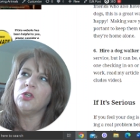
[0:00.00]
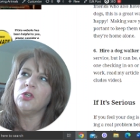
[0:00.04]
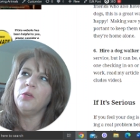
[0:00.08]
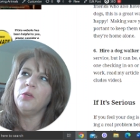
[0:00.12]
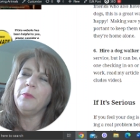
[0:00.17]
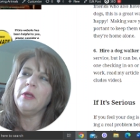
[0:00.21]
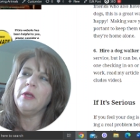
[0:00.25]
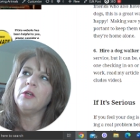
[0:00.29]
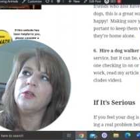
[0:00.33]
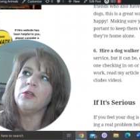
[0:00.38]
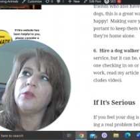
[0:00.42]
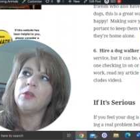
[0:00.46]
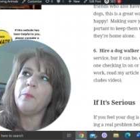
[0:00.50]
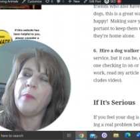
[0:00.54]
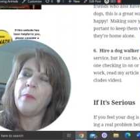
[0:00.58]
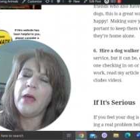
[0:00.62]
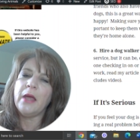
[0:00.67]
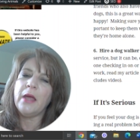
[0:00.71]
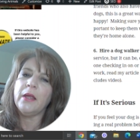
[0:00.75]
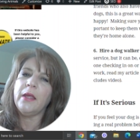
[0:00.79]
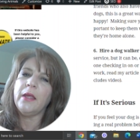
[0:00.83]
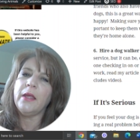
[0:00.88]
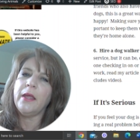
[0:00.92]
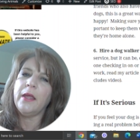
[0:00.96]
Could be under the
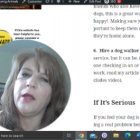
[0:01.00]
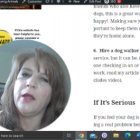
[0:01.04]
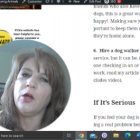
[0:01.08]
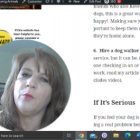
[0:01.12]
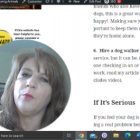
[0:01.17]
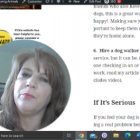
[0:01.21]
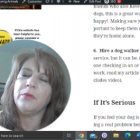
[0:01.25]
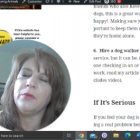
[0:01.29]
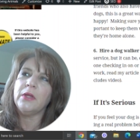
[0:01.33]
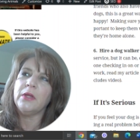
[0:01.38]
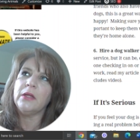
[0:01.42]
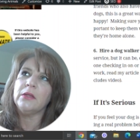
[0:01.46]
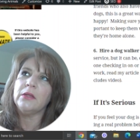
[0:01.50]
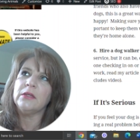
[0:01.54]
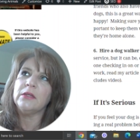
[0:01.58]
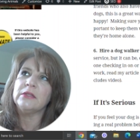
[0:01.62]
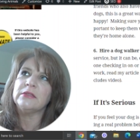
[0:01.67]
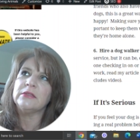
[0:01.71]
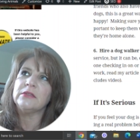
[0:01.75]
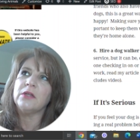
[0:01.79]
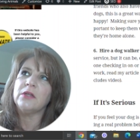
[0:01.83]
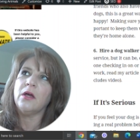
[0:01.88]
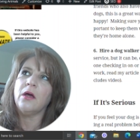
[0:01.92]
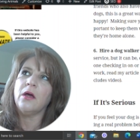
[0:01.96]
pet care
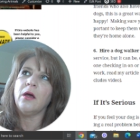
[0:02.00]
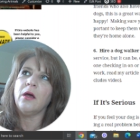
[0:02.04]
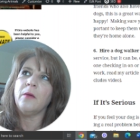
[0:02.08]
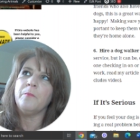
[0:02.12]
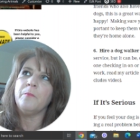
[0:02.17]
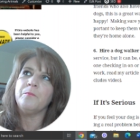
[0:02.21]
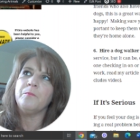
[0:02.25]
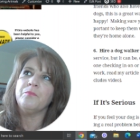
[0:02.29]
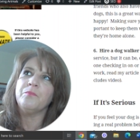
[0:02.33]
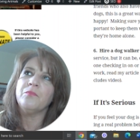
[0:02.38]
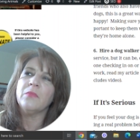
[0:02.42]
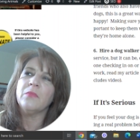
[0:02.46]
playlist, um,